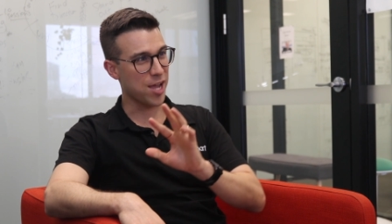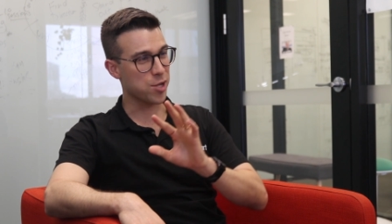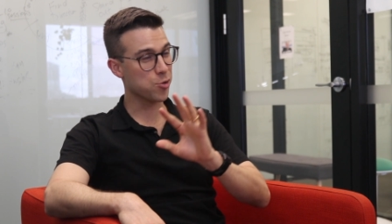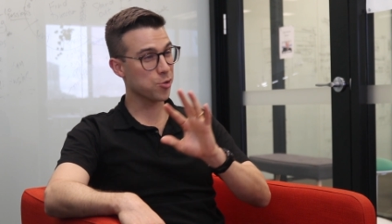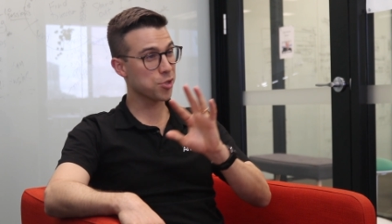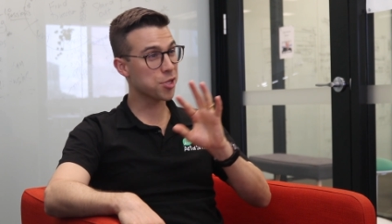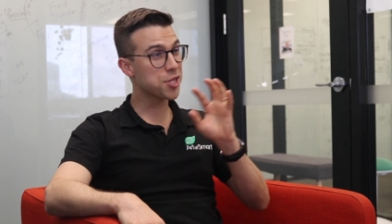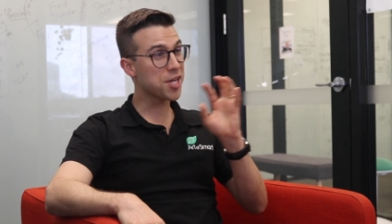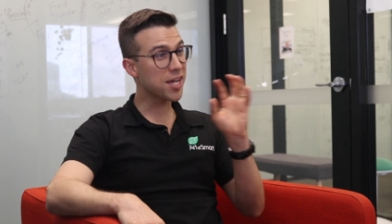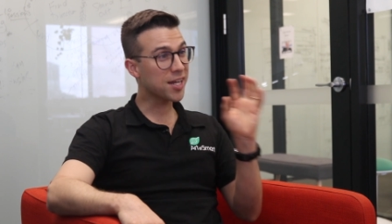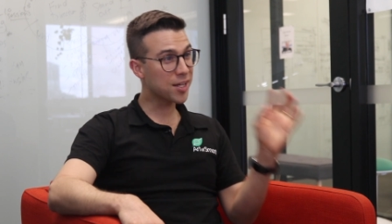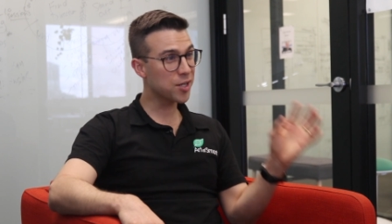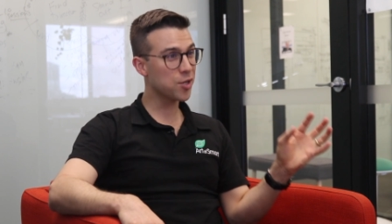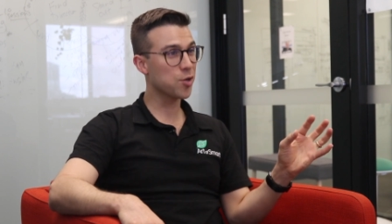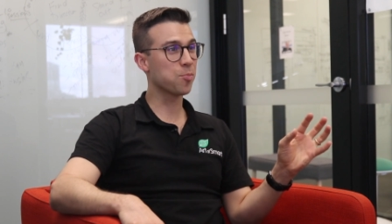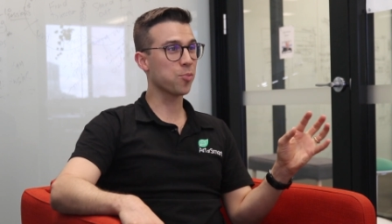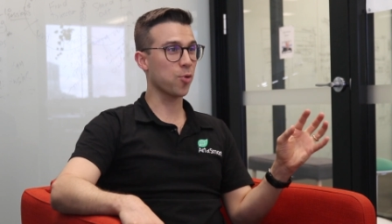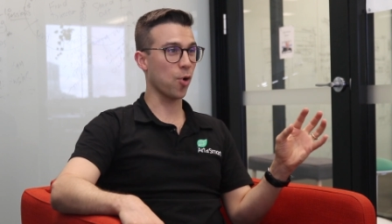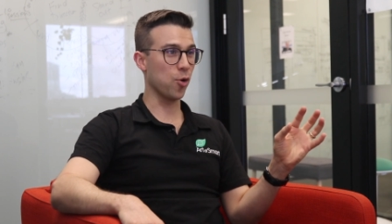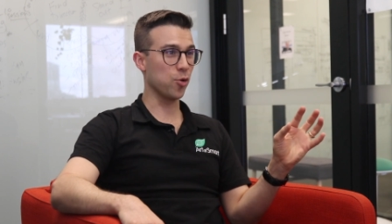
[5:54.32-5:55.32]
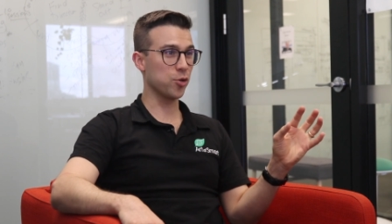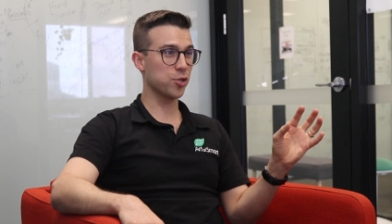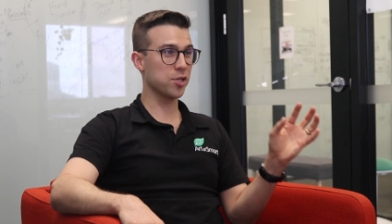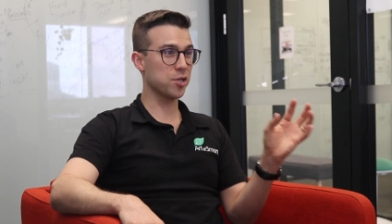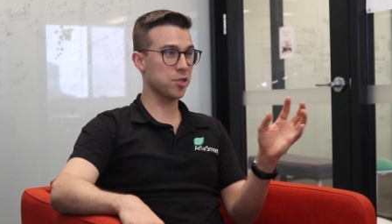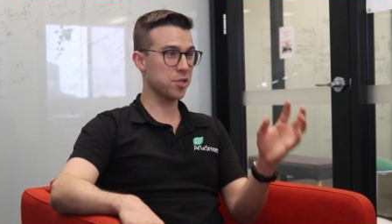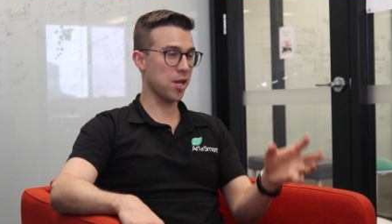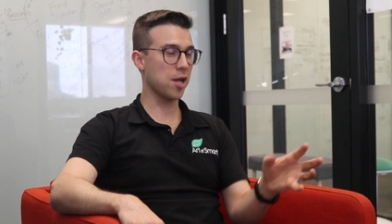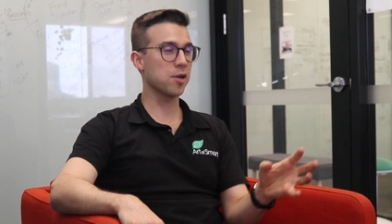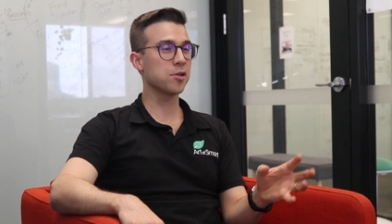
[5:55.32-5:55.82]
Your second approach,
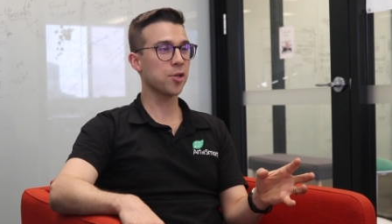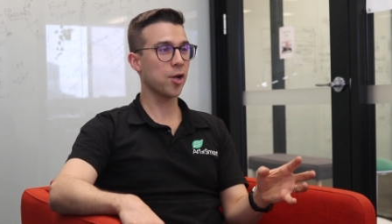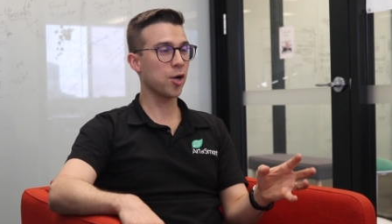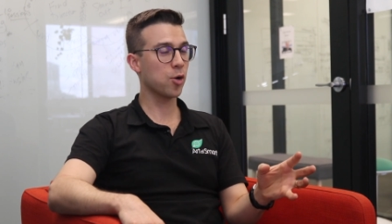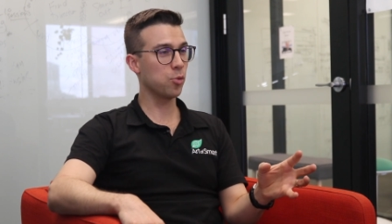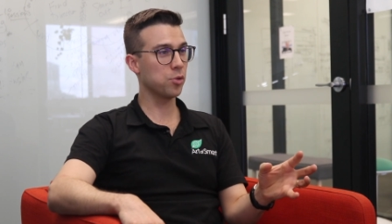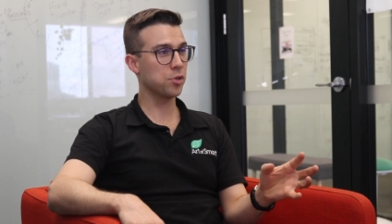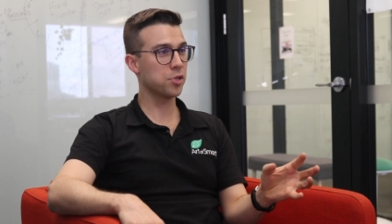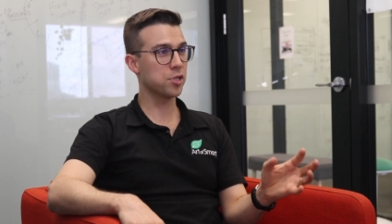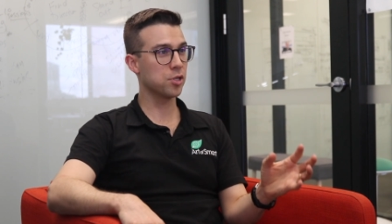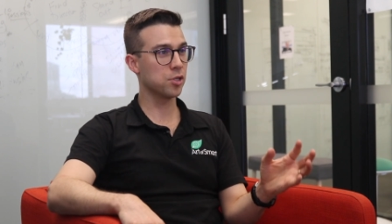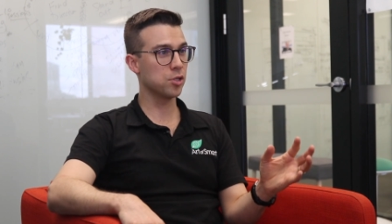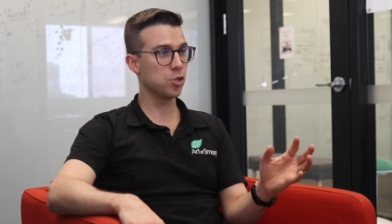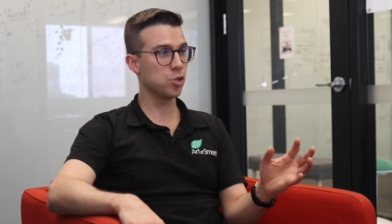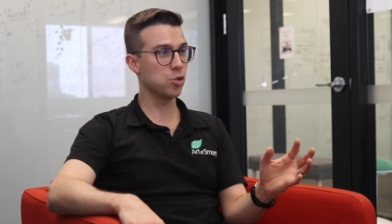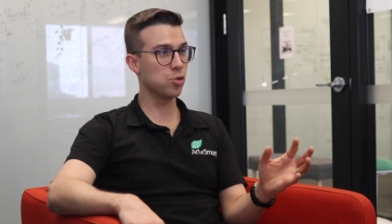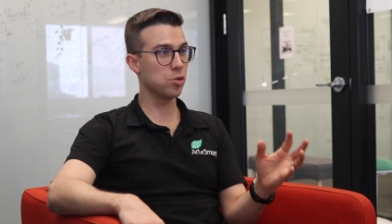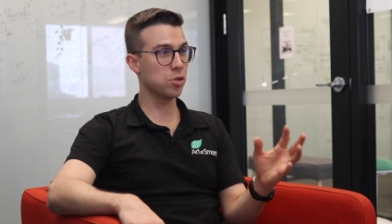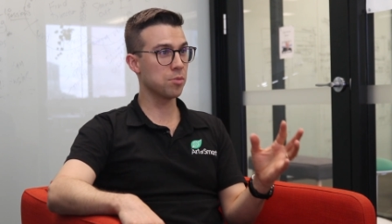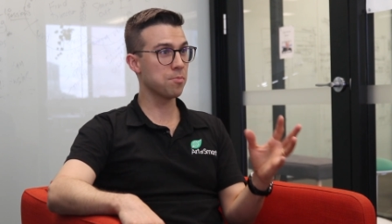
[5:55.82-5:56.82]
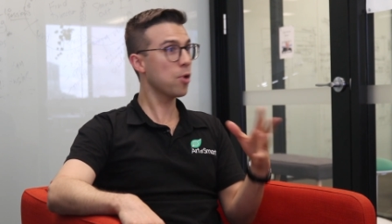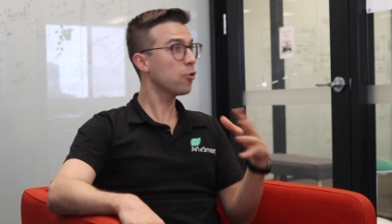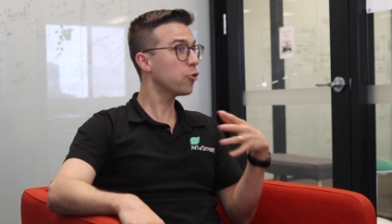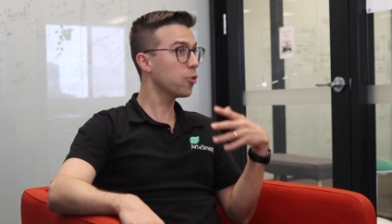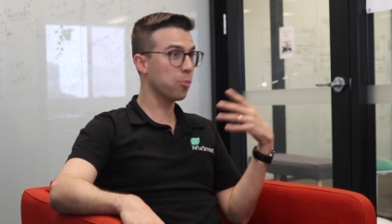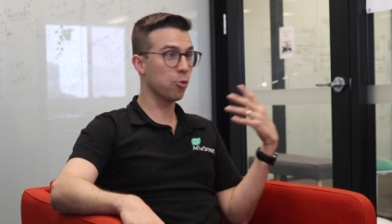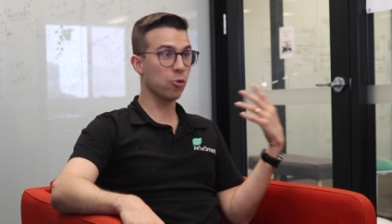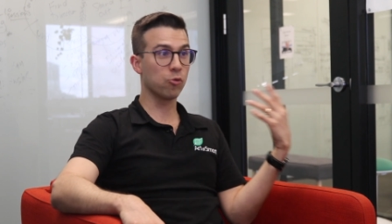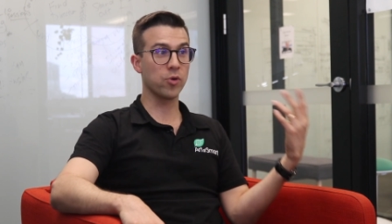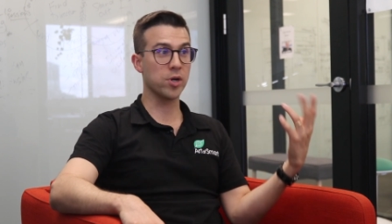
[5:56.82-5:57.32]
it sounds like, was to use
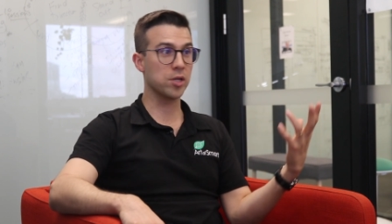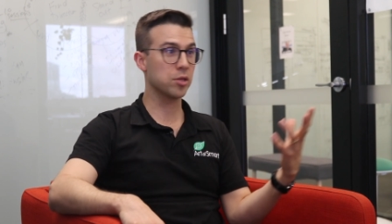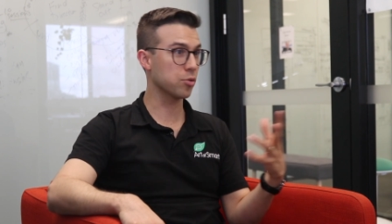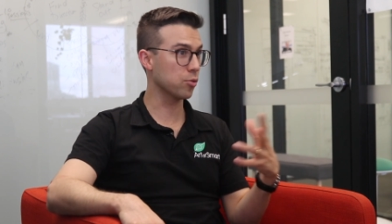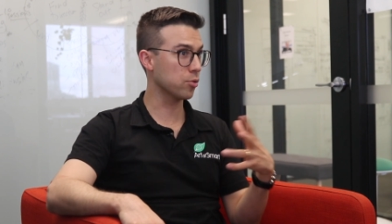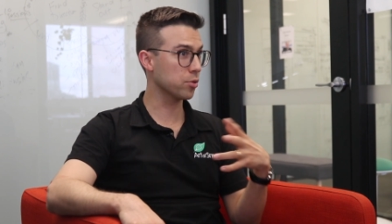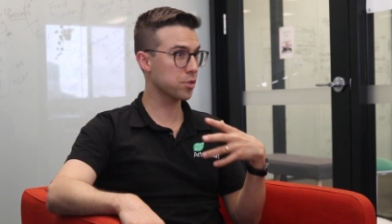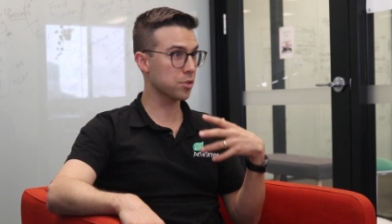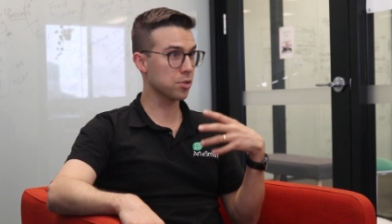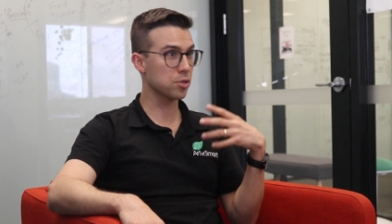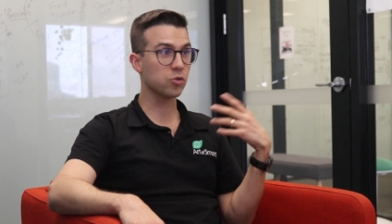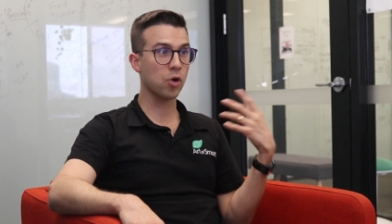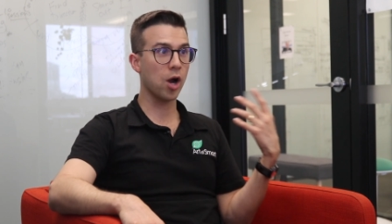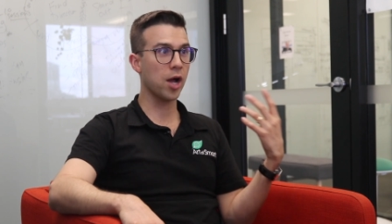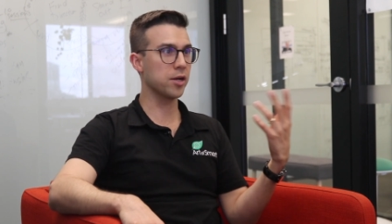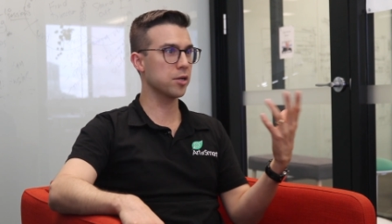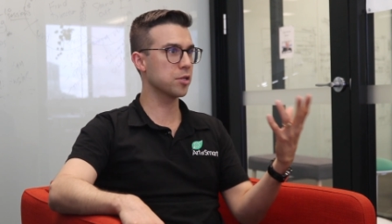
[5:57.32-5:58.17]
multiple resources, right?